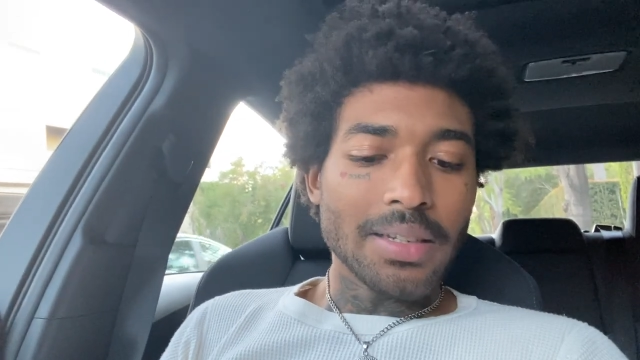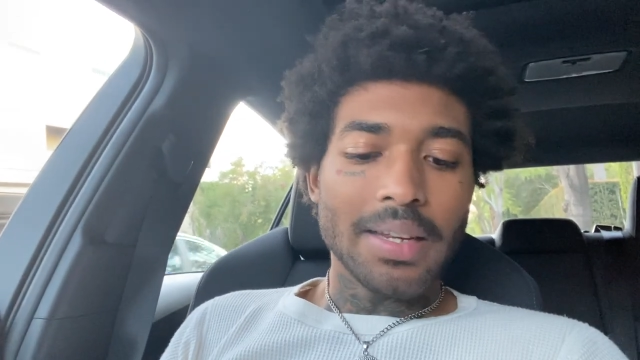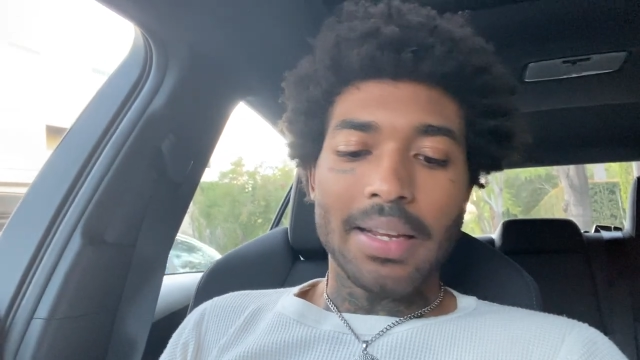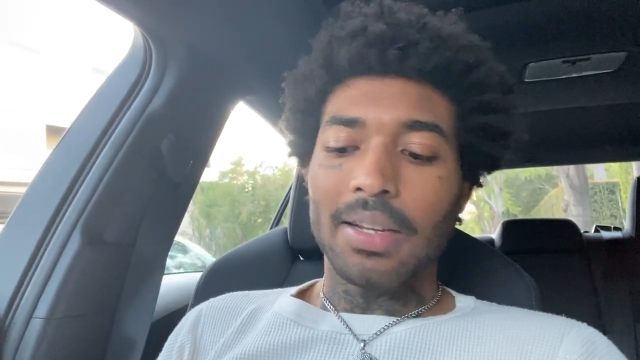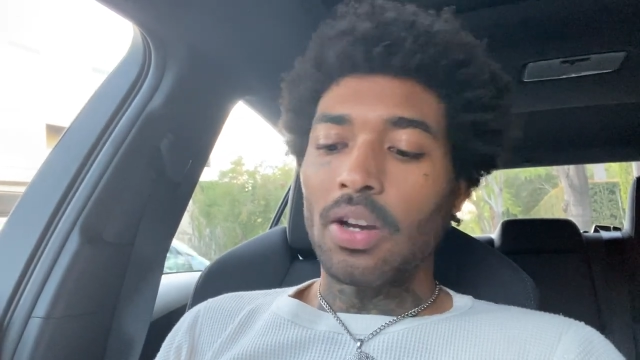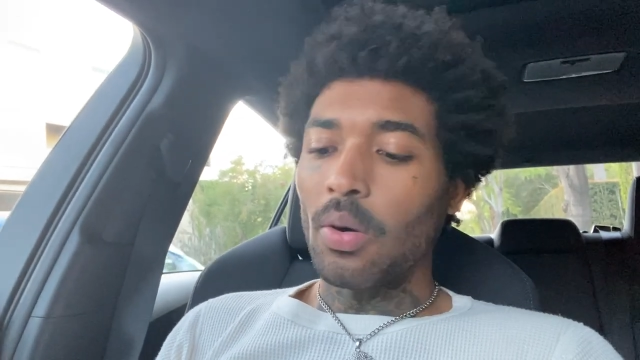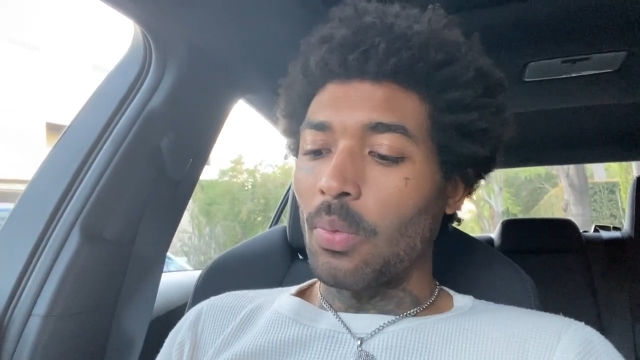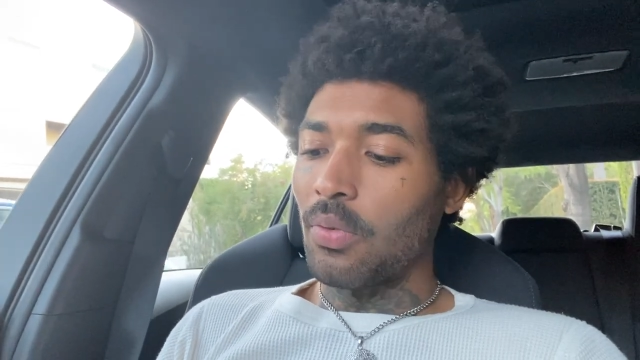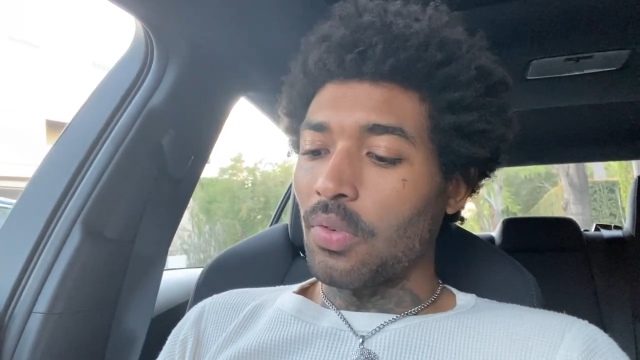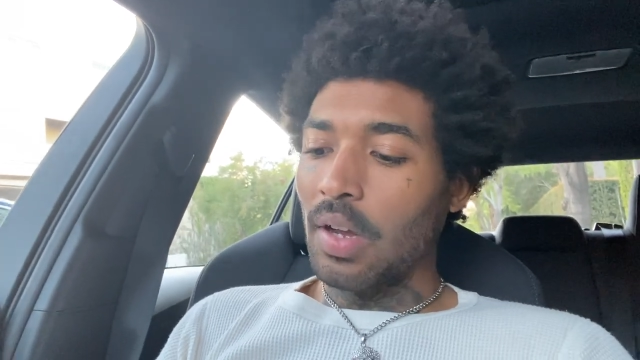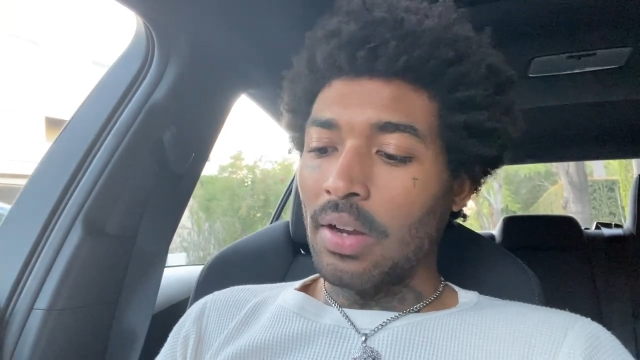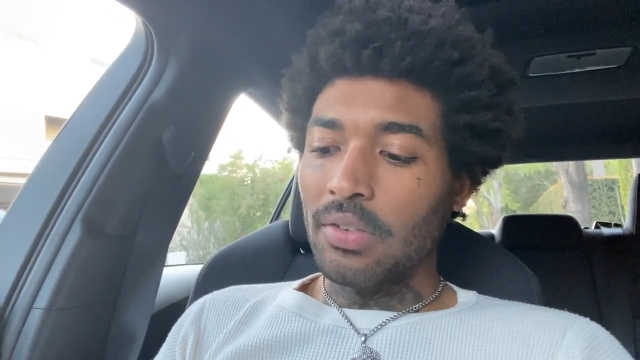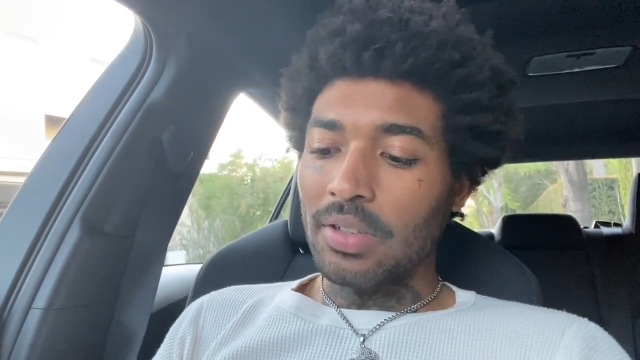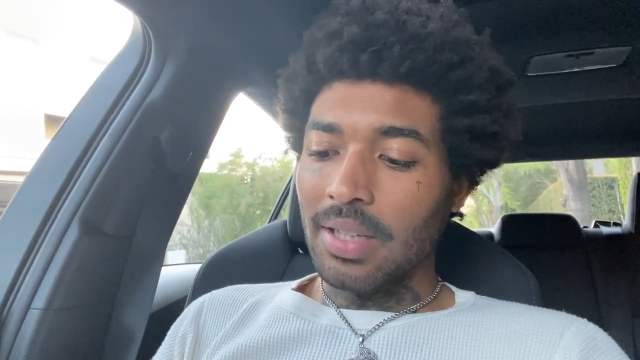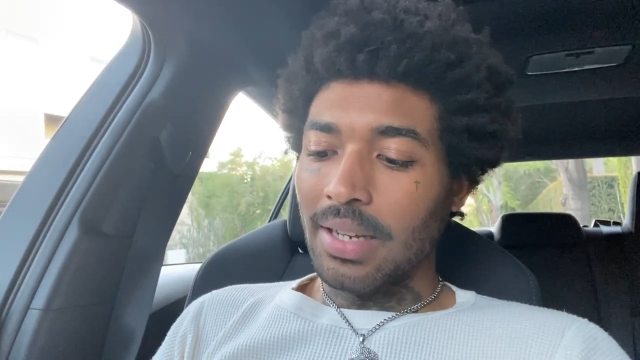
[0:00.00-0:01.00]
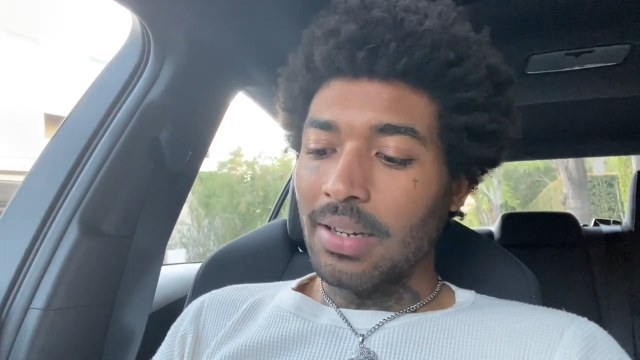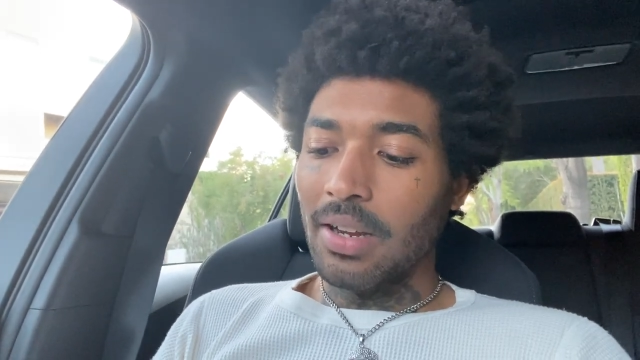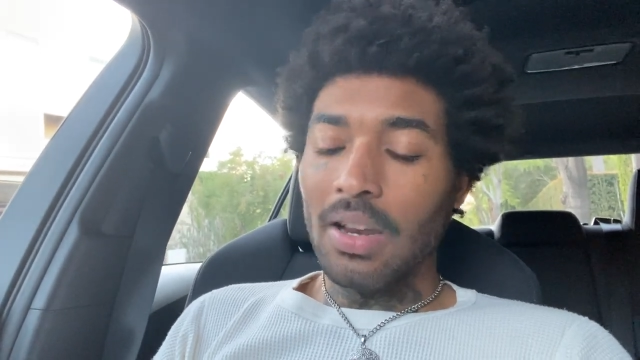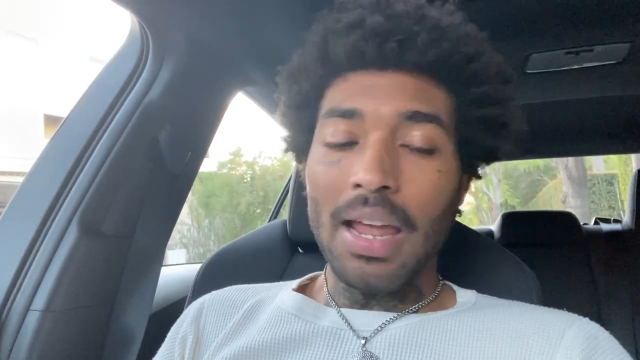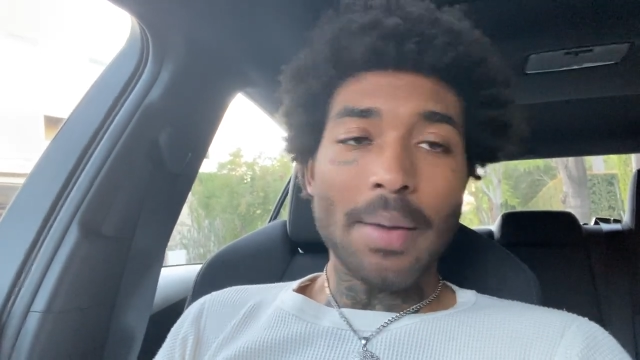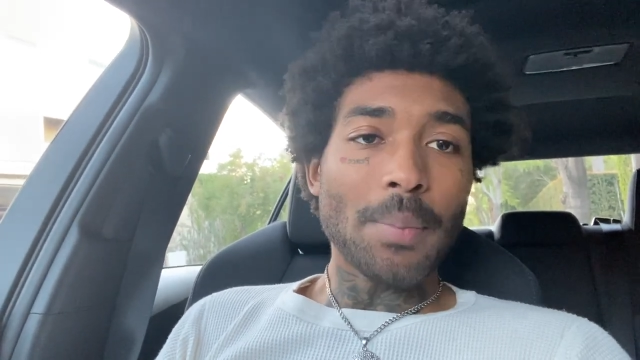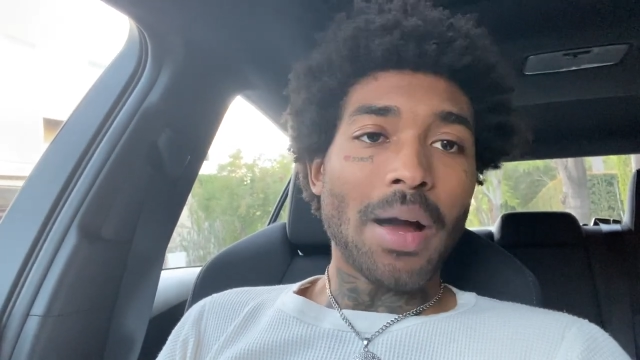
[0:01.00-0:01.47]
They go with everything. They're
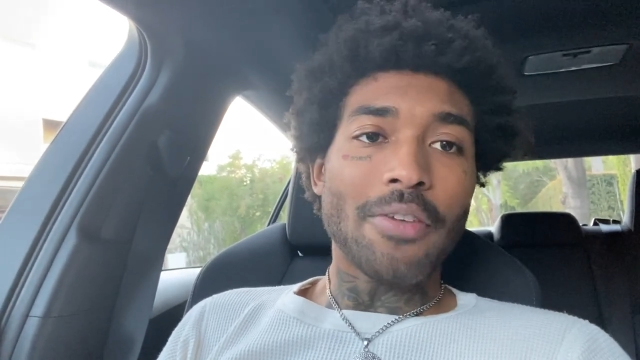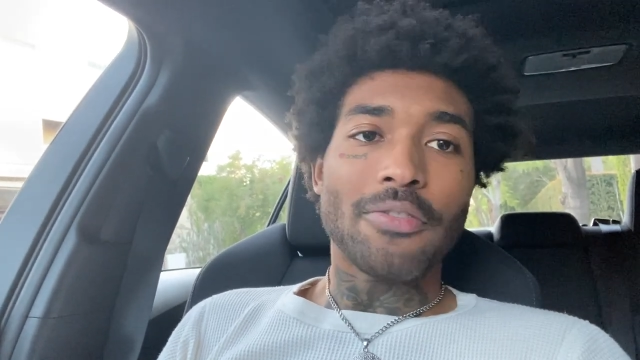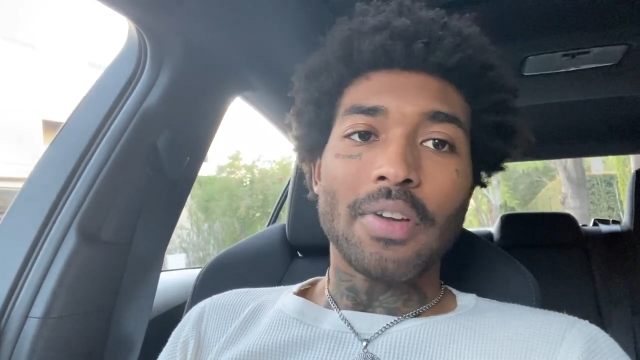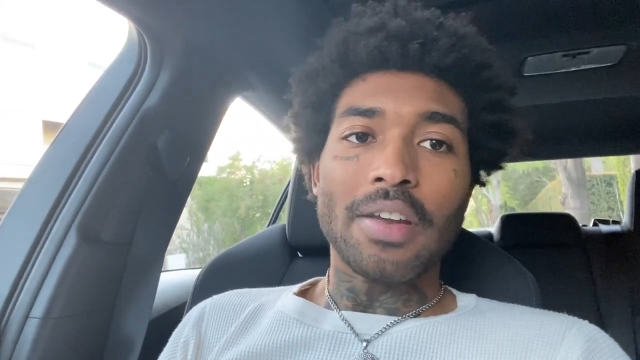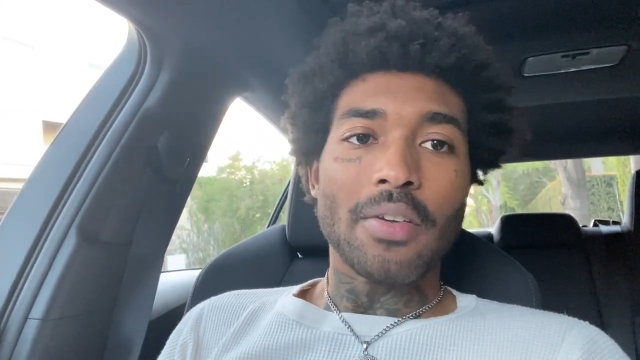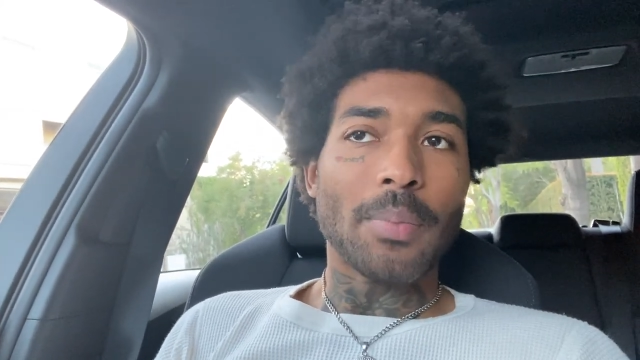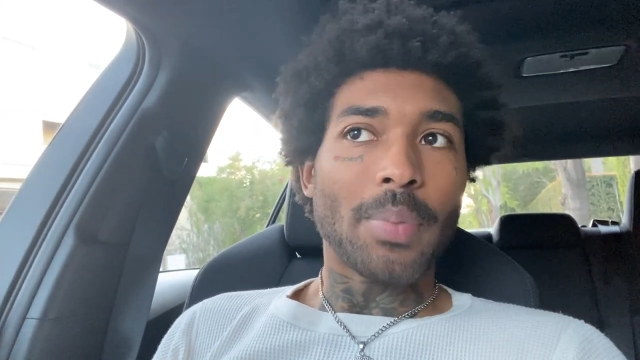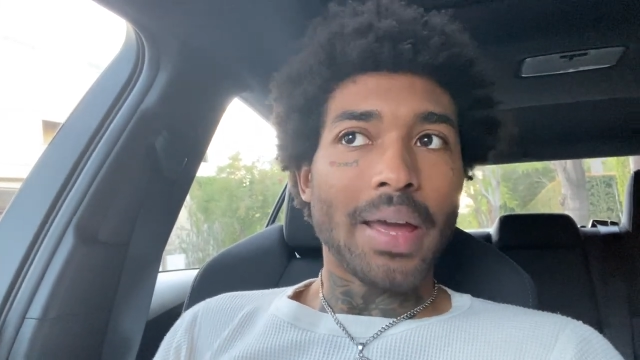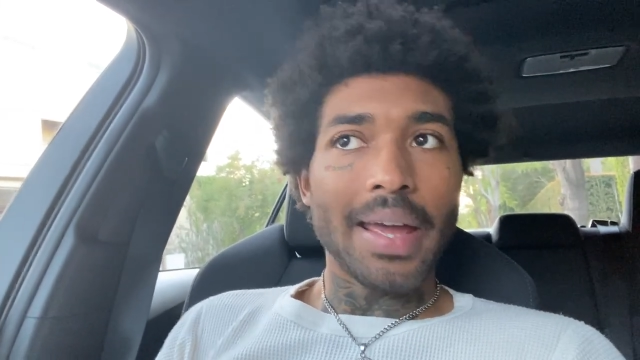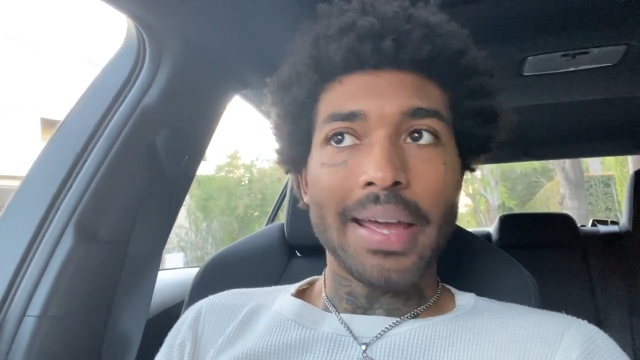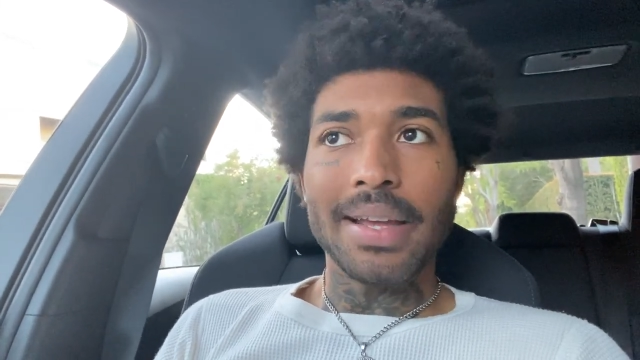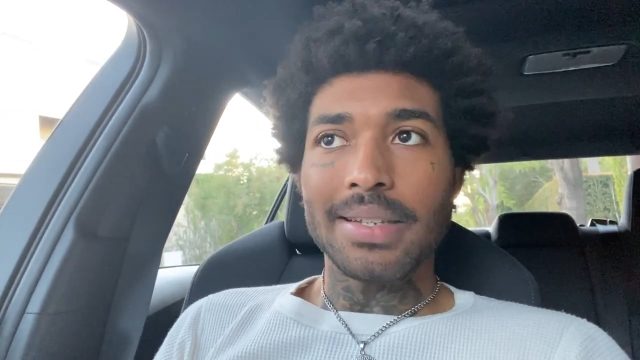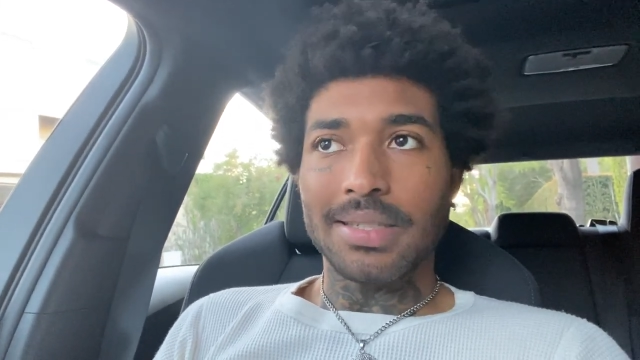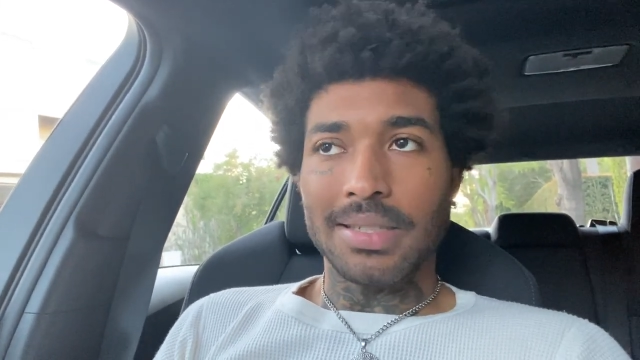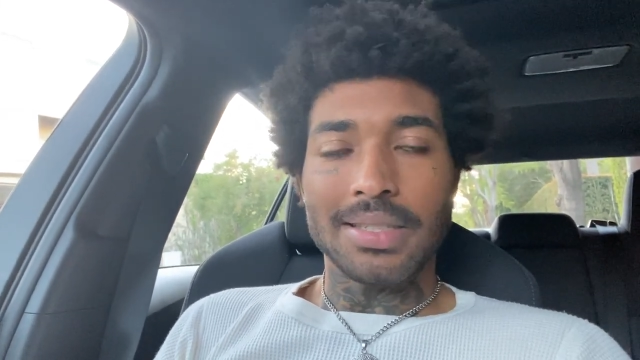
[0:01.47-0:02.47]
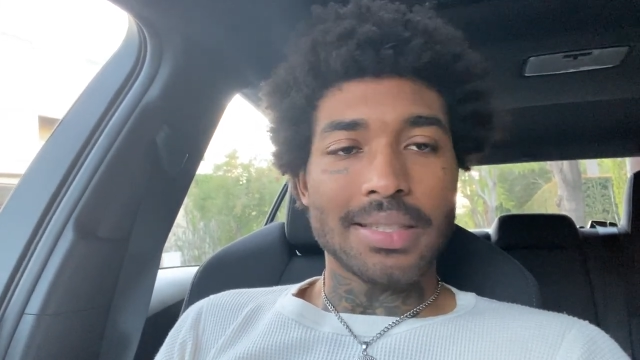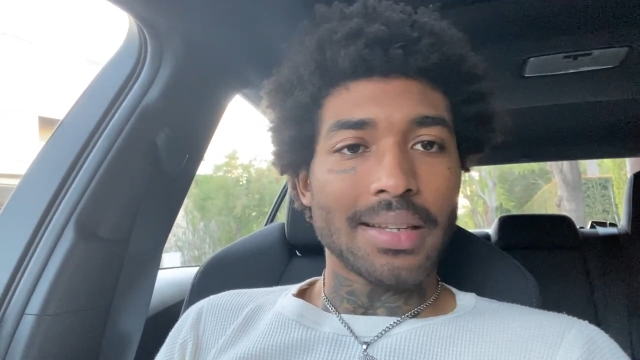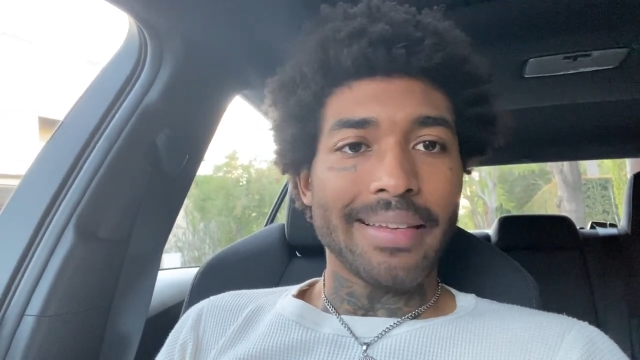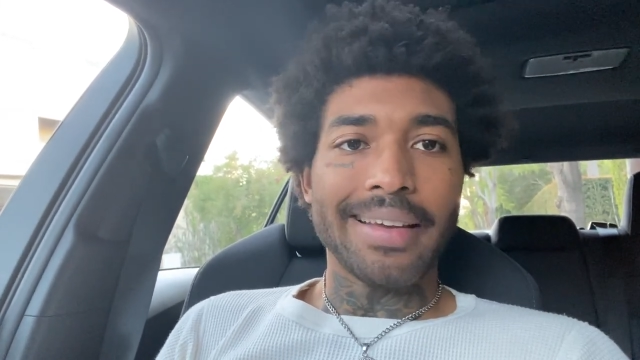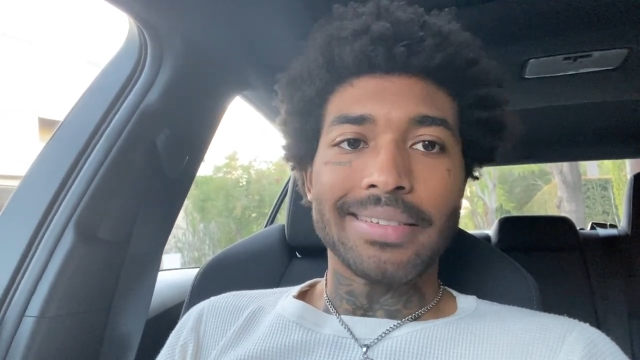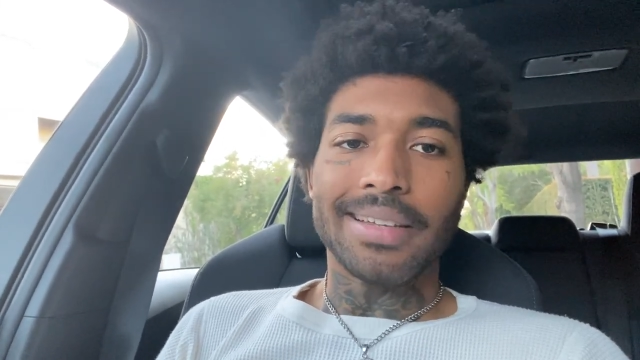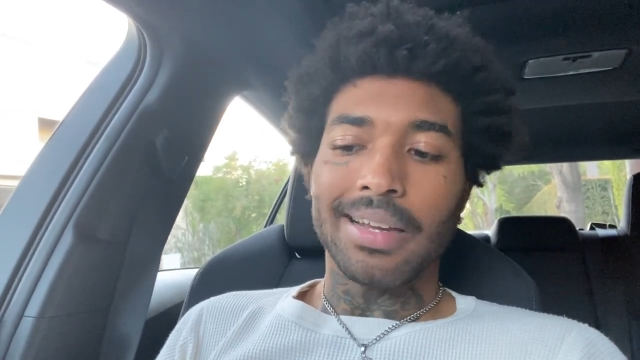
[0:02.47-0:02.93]
like my favorite pants and shit
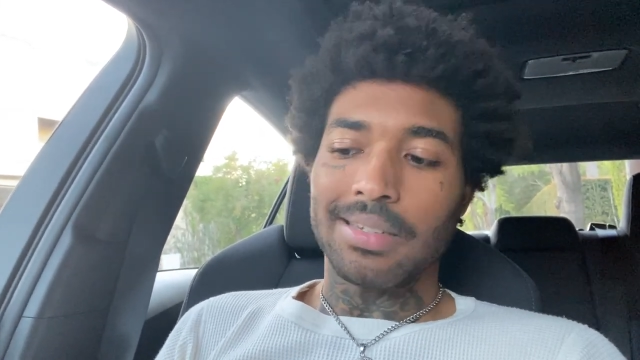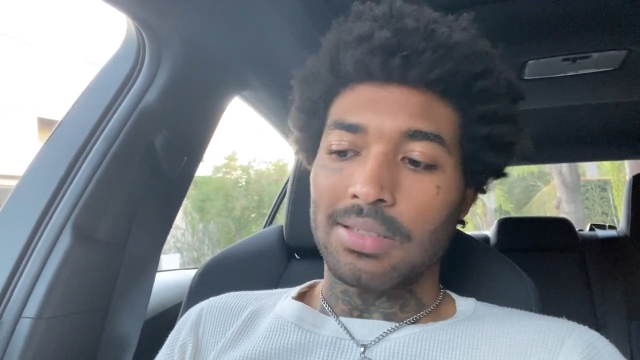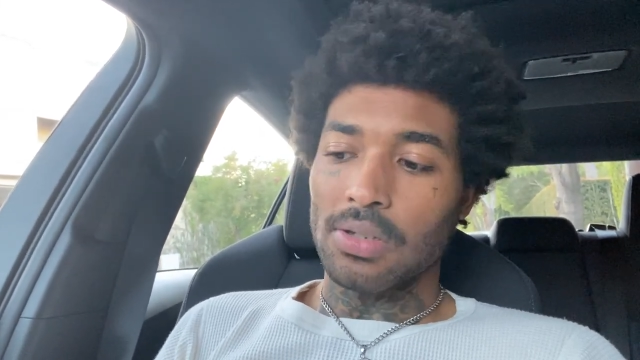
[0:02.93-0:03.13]
like that.